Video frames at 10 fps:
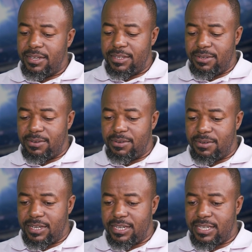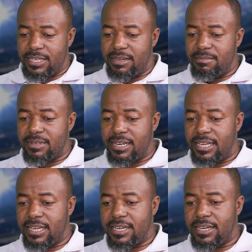You're going to get names
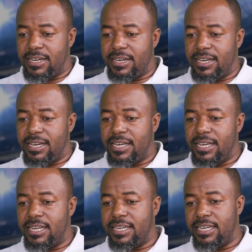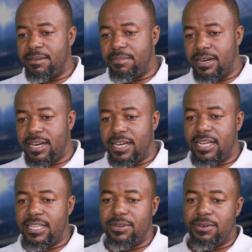like
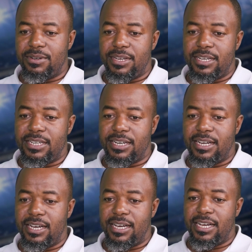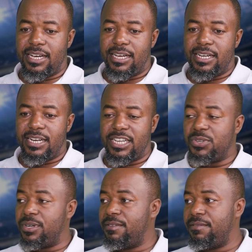Nineba. You're going to get
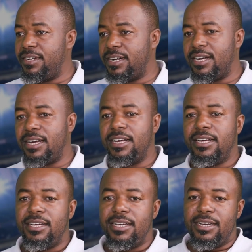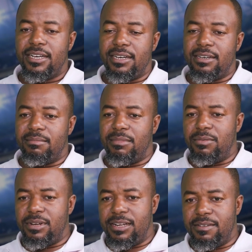Nacho Elvira,
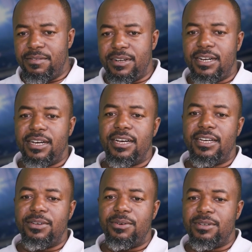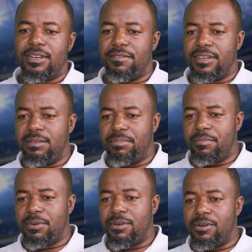Manuel Elvira. You're going to have Eddie
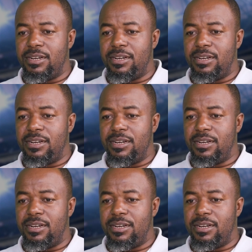Pepperell.